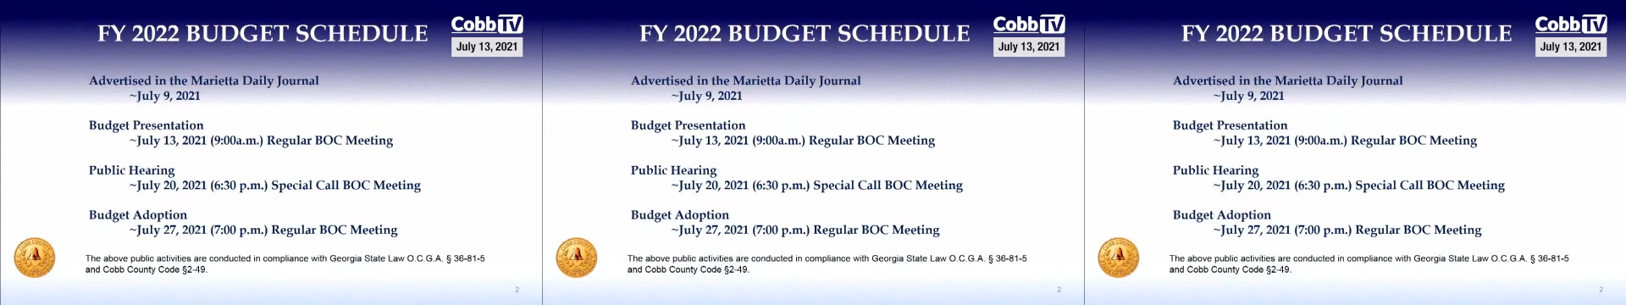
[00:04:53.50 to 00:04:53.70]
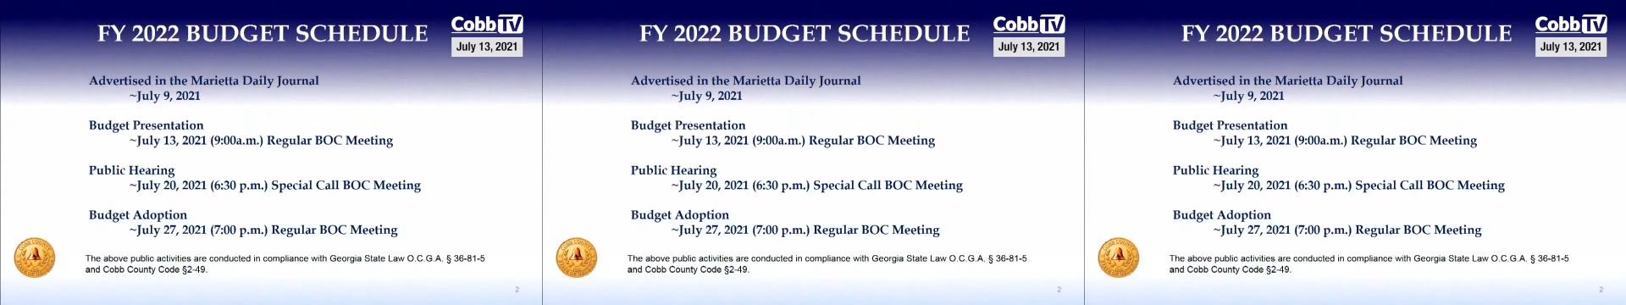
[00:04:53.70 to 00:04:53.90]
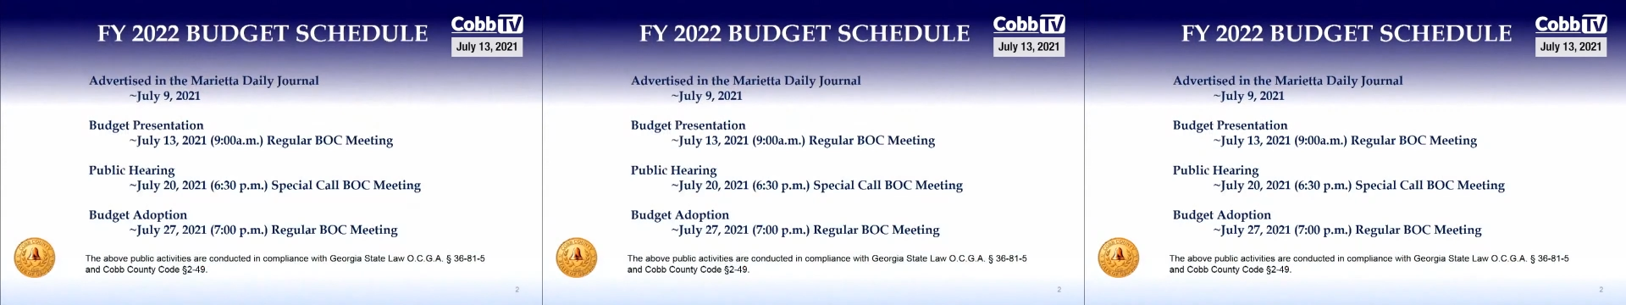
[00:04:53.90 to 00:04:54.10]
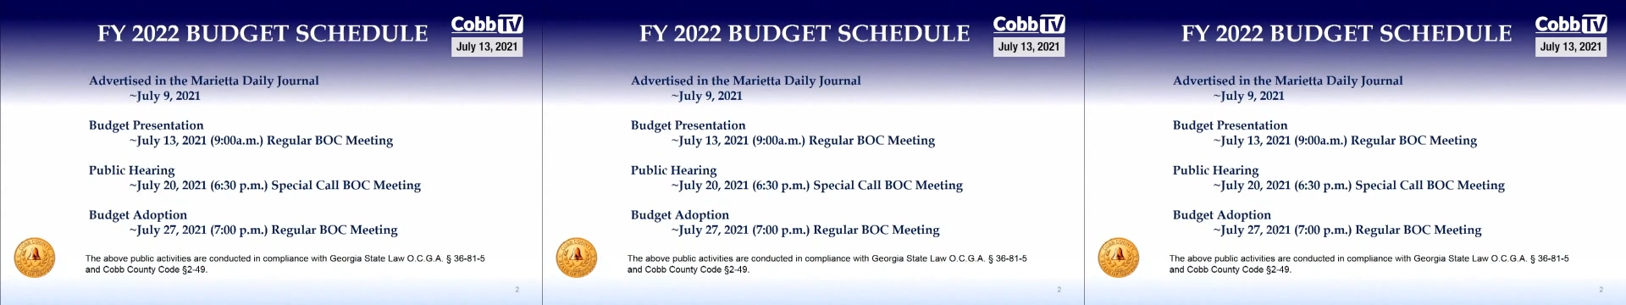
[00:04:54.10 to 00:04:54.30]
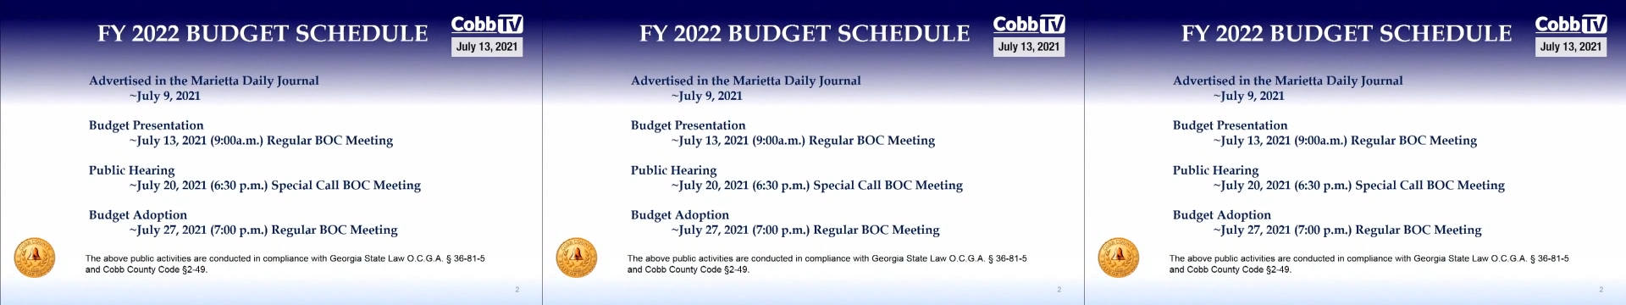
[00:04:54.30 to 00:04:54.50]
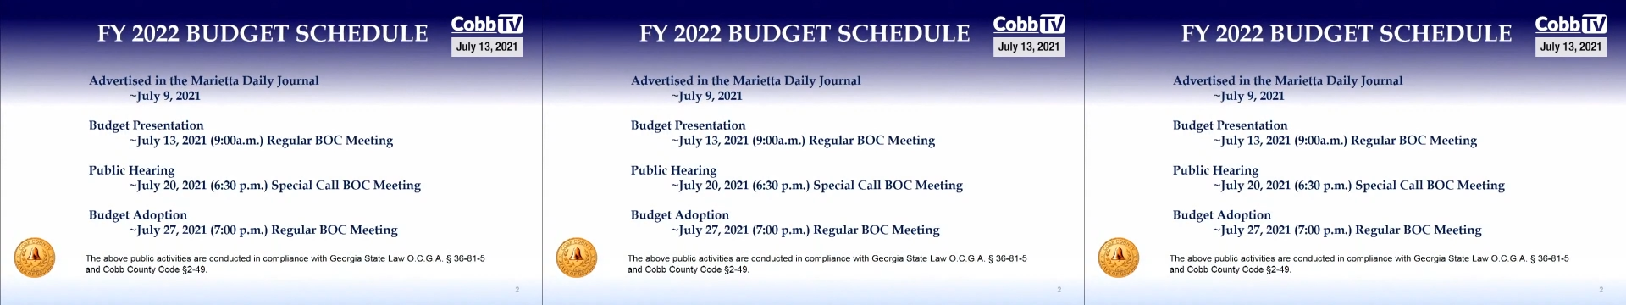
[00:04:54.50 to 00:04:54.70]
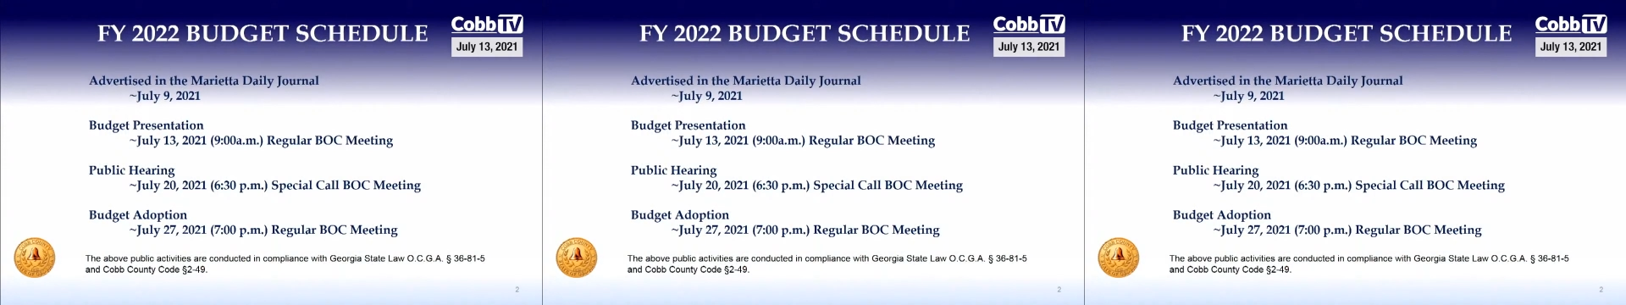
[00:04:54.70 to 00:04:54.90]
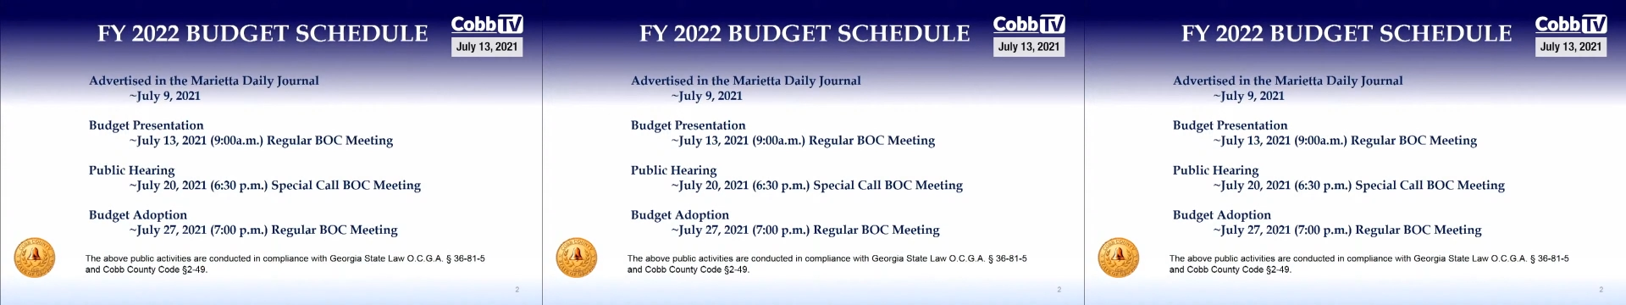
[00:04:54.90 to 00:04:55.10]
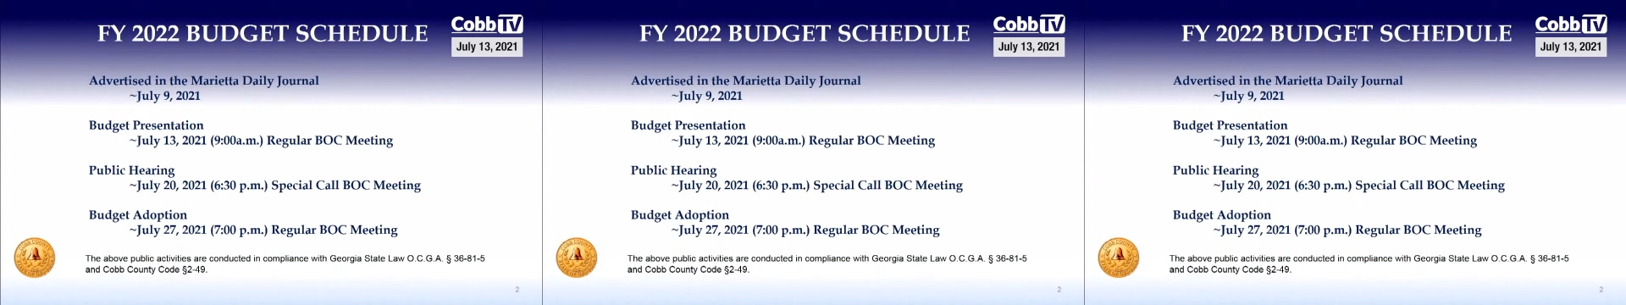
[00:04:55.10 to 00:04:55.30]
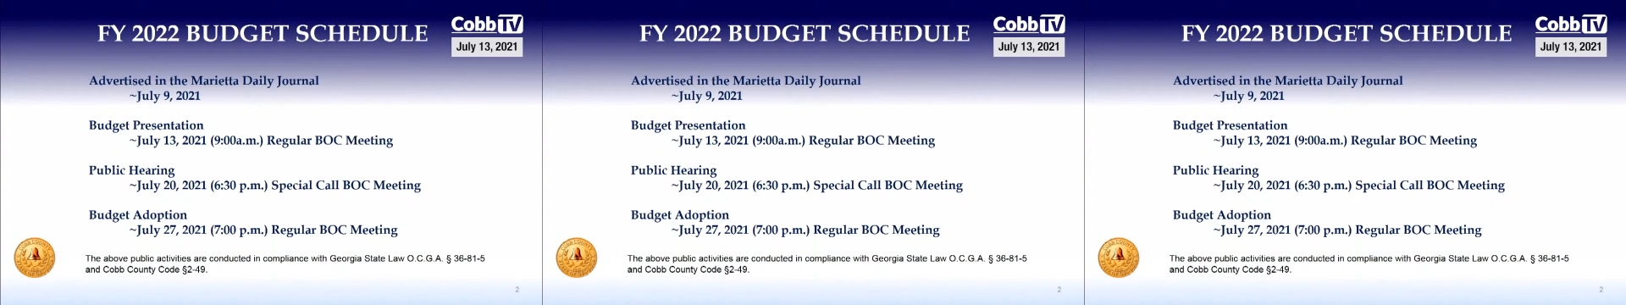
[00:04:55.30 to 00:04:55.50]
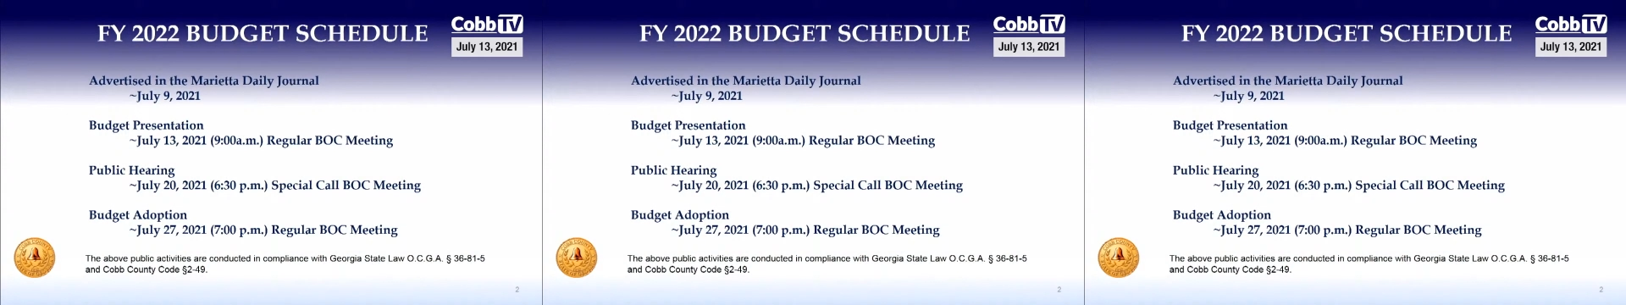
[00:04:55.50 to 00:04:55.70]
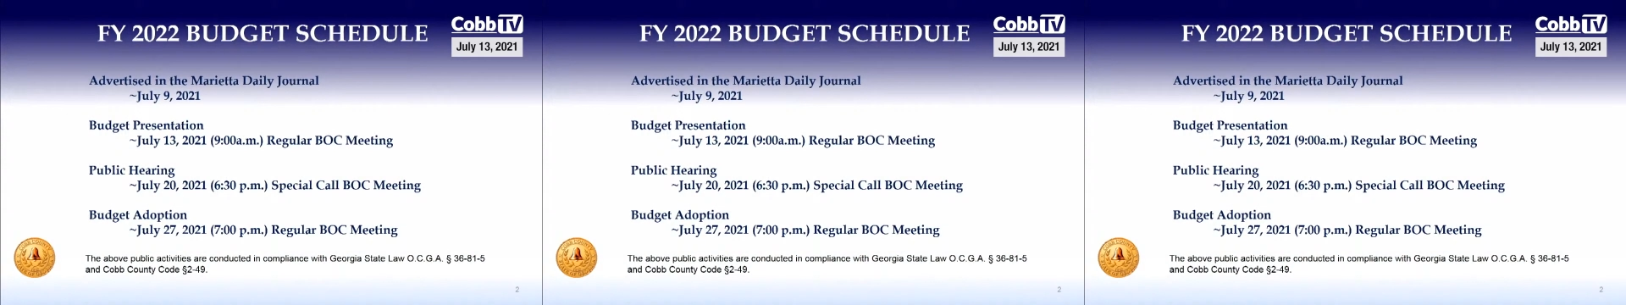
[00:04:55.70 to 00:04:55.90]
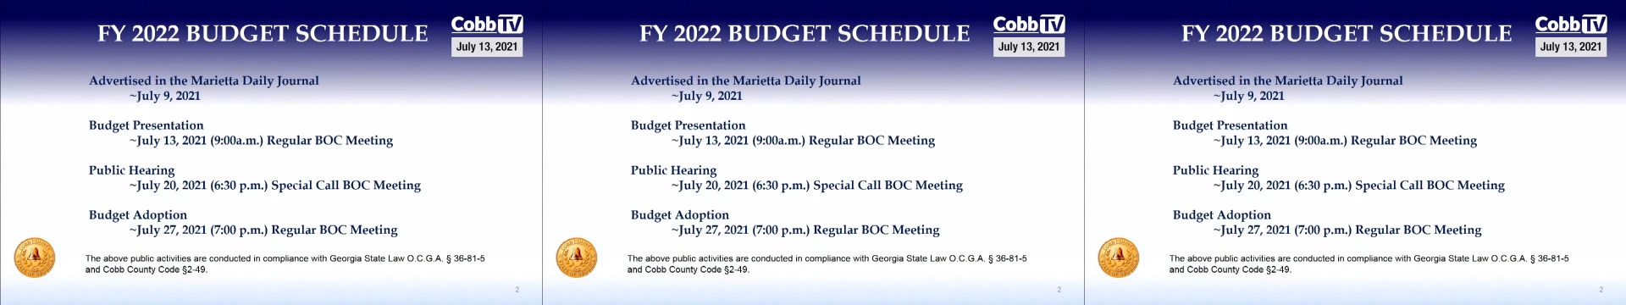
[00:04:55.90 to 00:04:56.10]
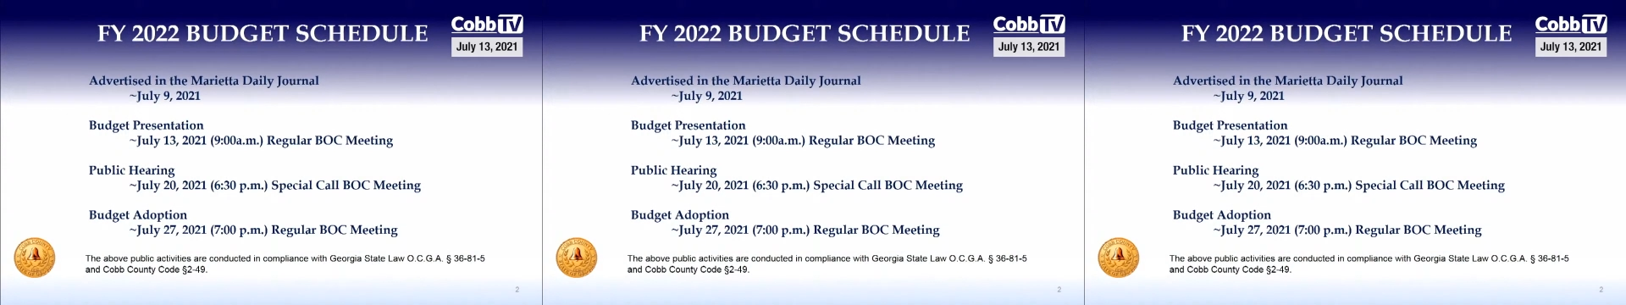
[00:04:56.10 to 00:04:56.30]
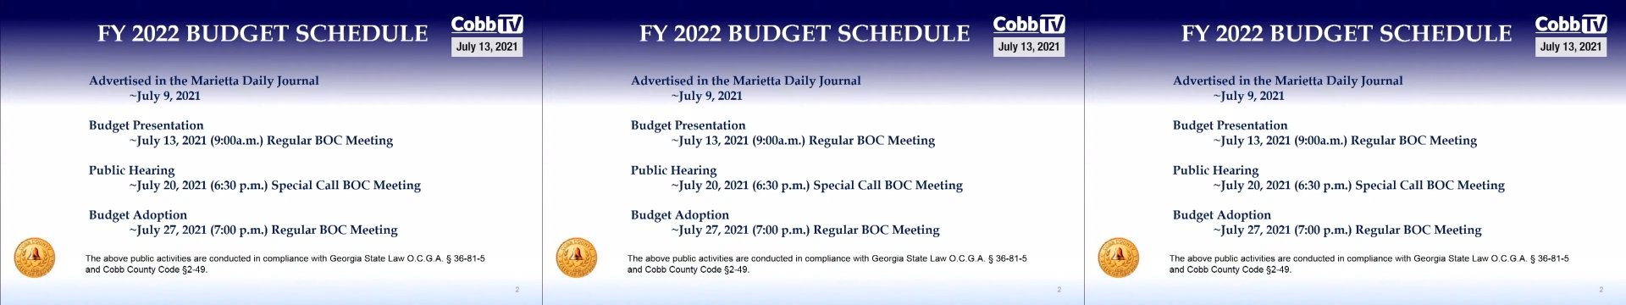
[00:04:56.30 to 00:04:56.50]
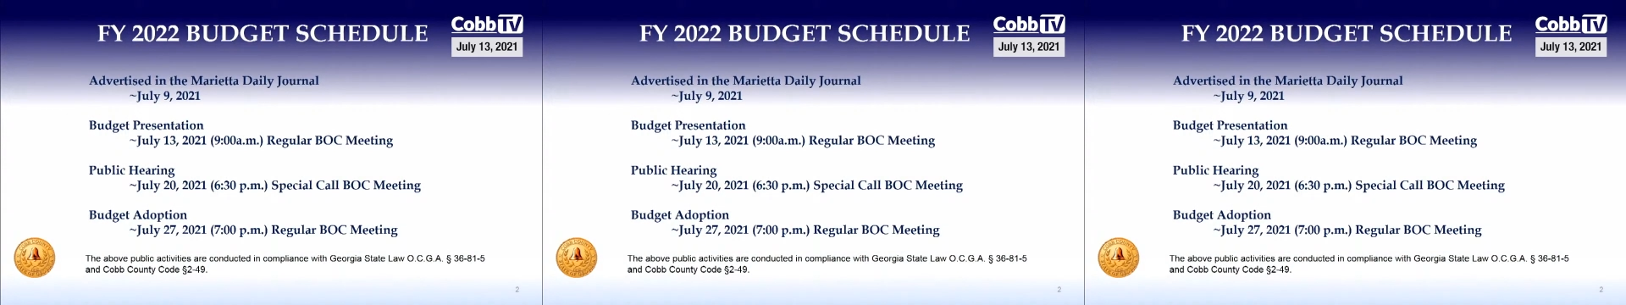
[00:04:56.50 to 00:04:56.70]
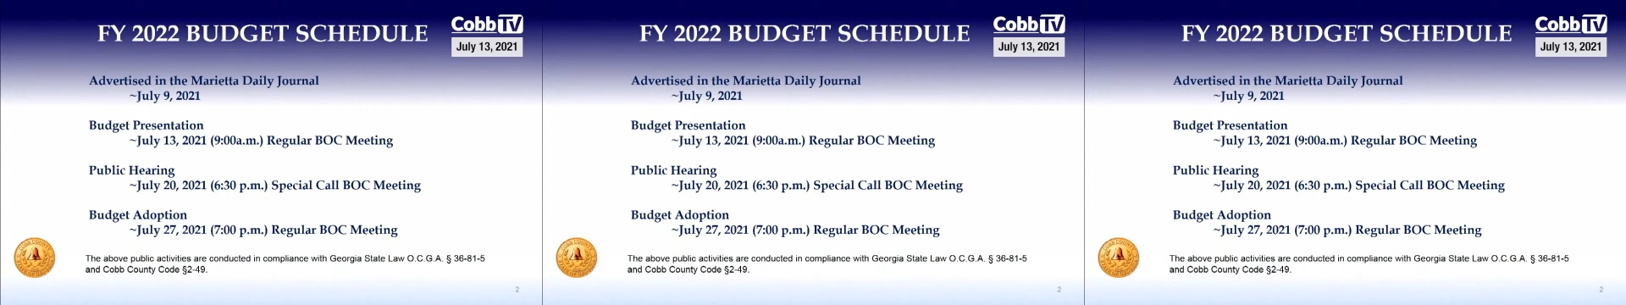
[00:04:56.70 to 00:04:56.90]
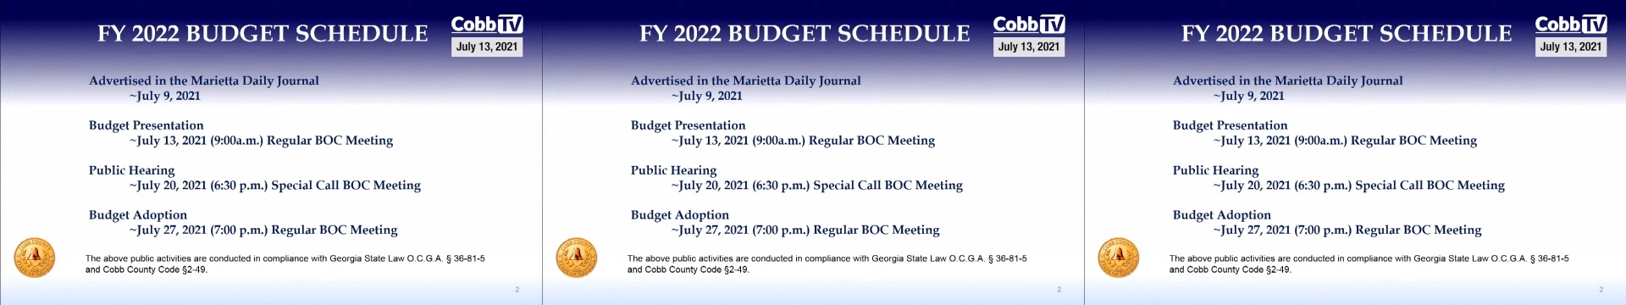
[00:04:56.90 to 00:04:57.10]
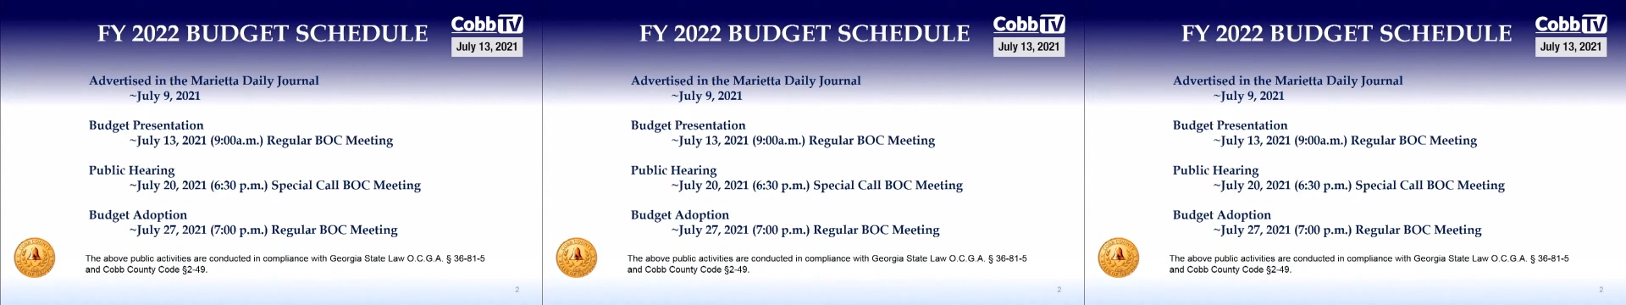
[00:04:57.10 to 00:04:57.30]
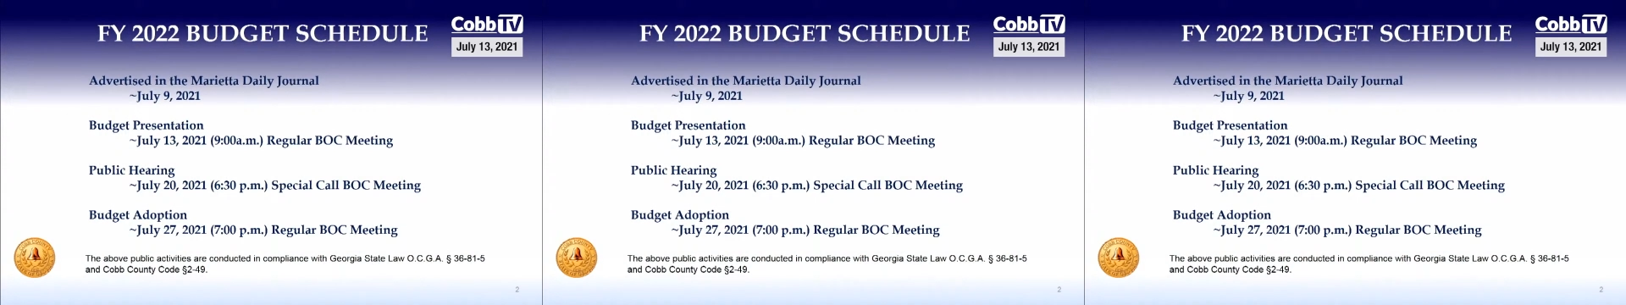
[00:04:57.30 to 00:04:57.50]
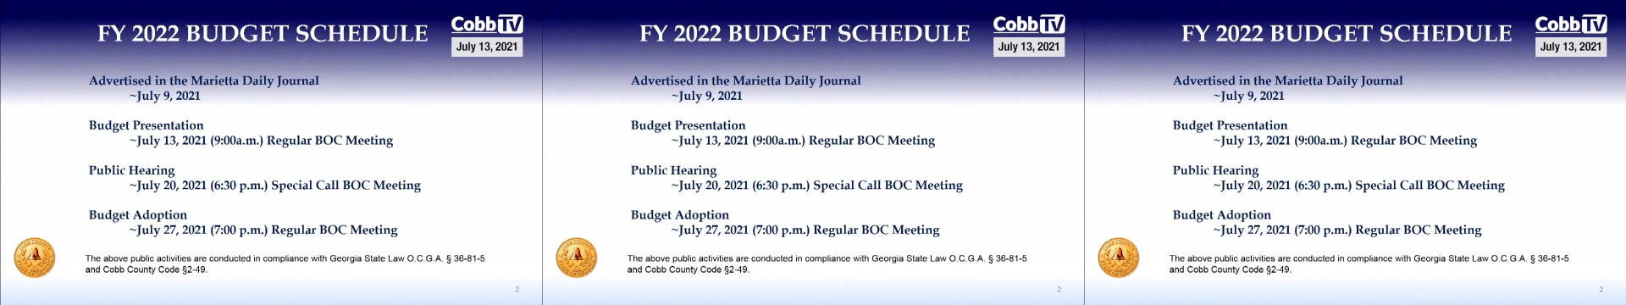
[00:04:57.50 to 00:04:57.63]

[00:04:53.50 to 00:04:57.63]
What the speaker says: No face is visible, so there are no lips to read.